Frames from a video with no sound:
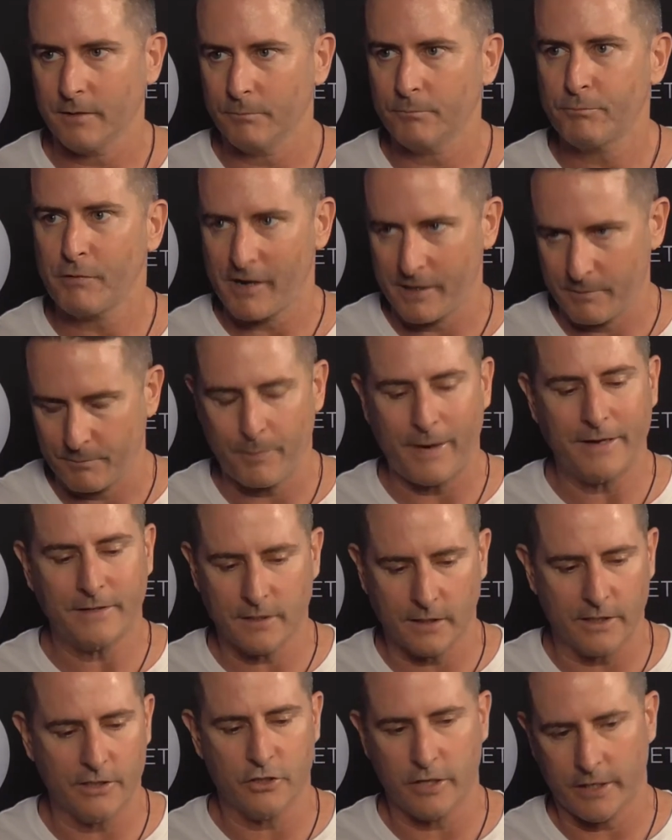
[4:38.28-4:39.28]
brain.
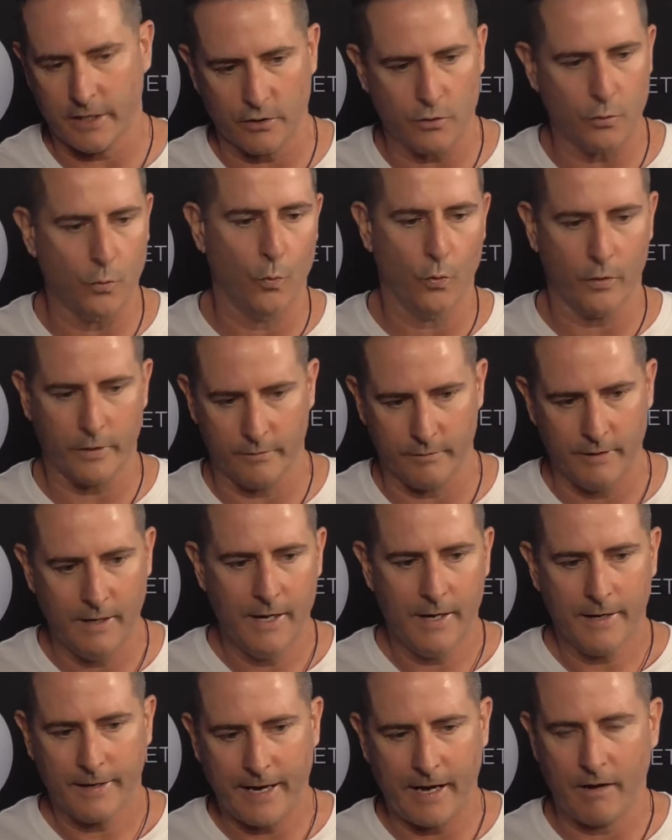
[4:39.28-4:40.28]
Basically, she can talk and
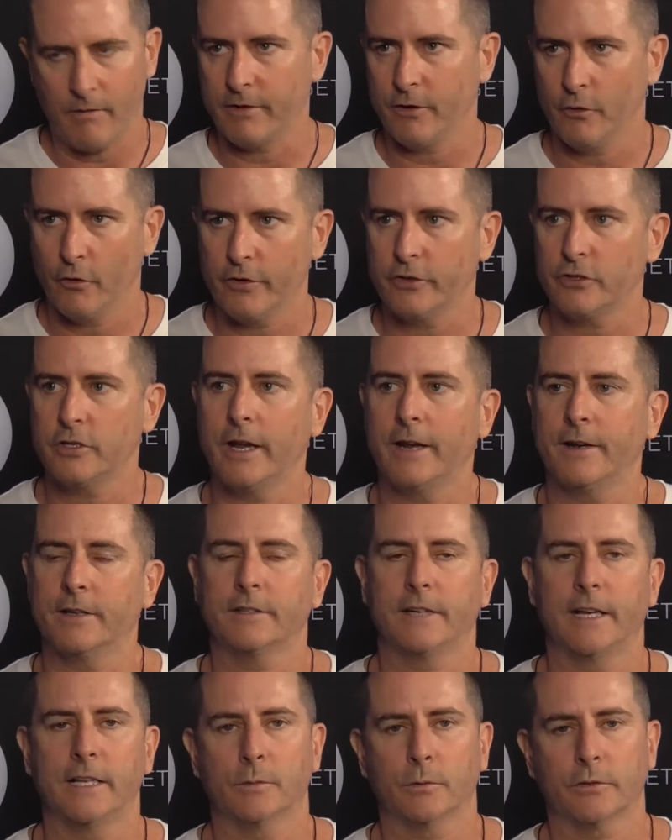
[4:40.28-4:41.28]
carry on, and she
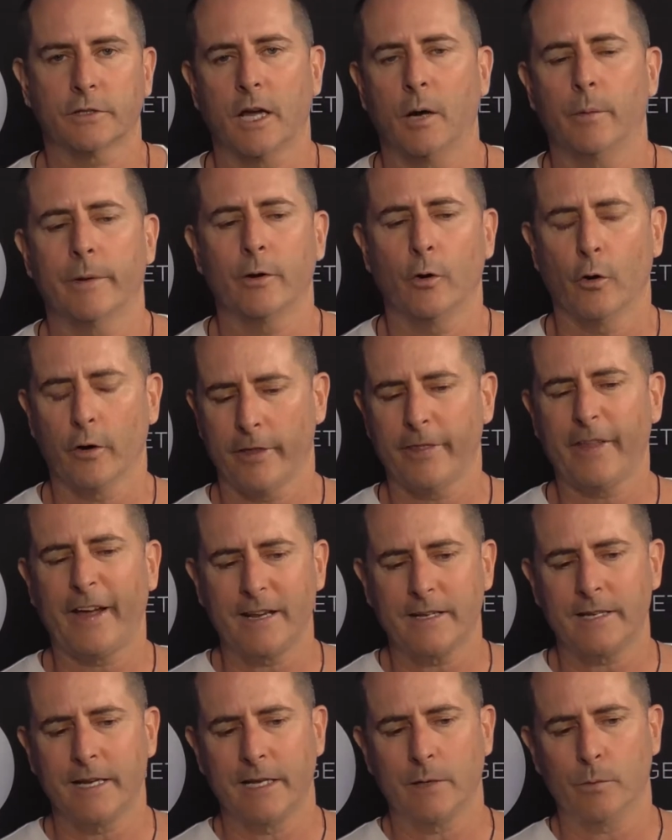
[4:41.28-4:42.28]
understands what's going on, and they
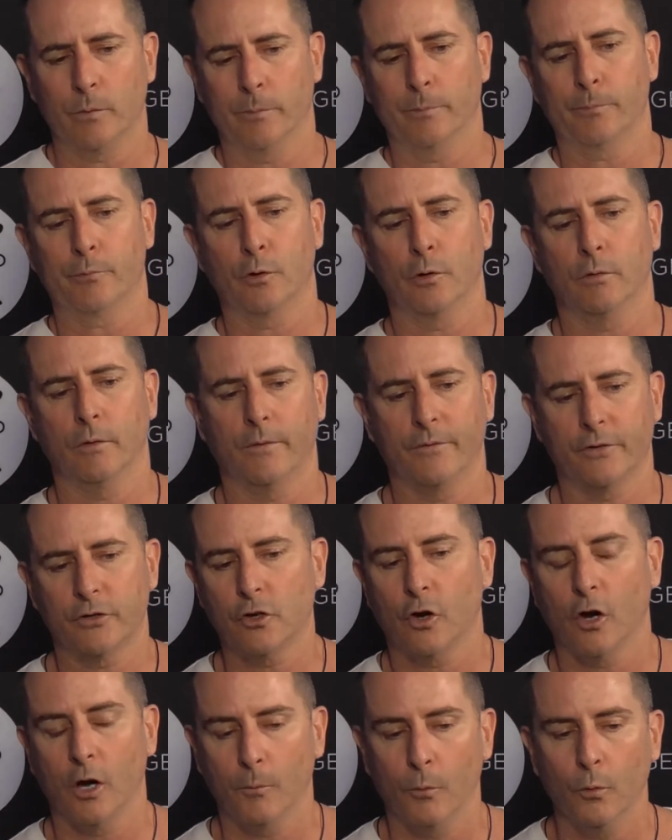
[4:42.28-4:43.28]
tend to improve over
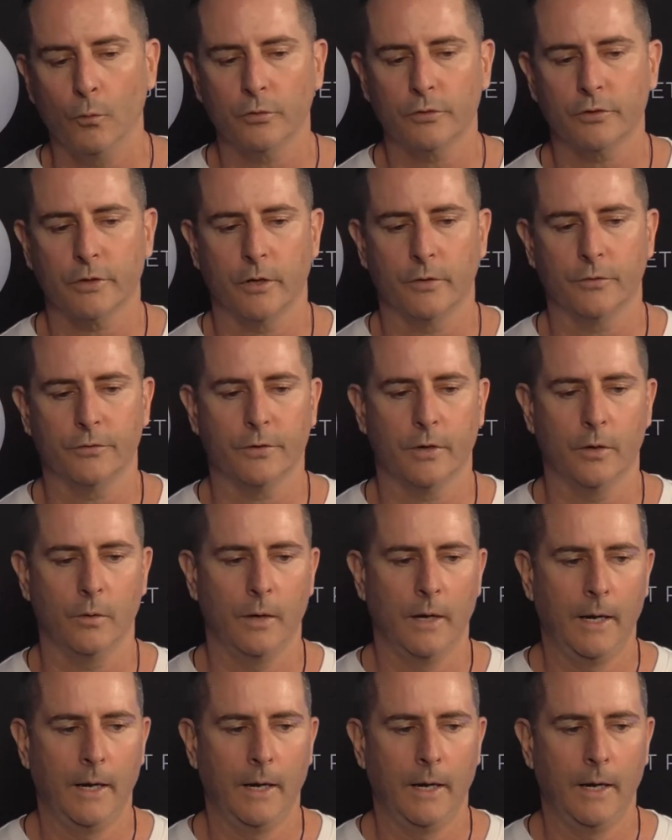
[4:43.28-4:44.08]
time also. So